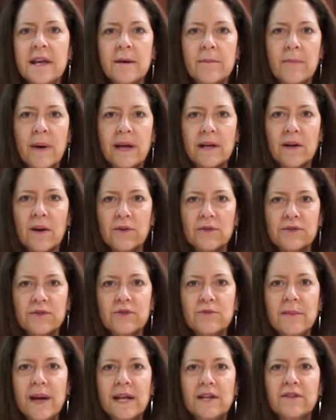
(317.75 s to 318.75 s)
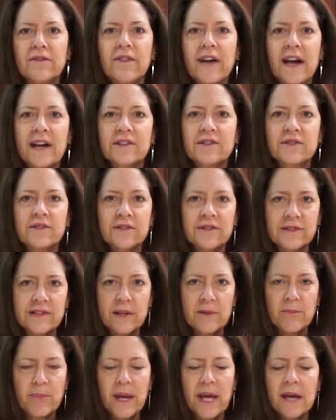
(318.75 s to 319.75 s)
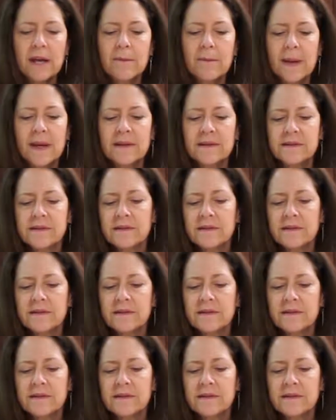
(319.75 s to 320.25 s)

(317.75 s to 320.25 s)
my go-to manufacturers and pigments,